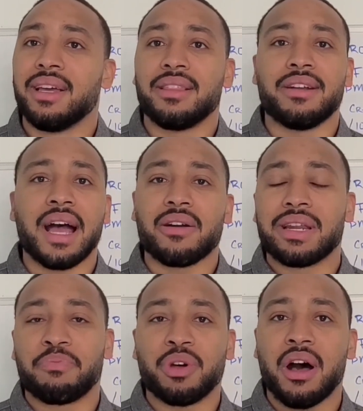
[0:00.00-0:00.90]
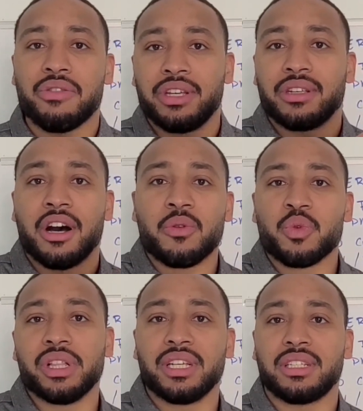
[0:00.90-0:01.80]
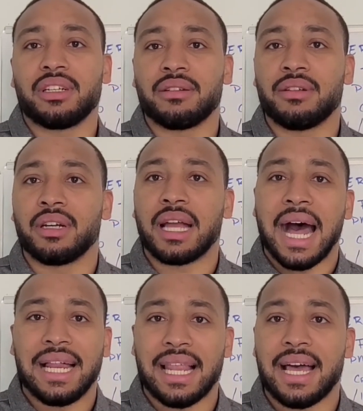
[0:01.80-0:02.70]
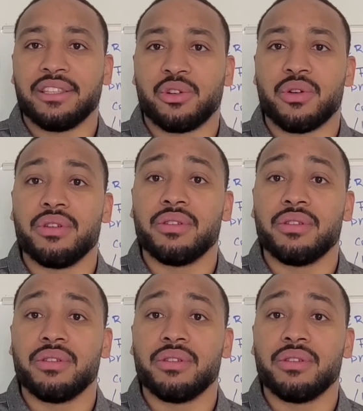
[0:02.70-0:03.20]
They're not going to put all these unrealistic guidelines on you.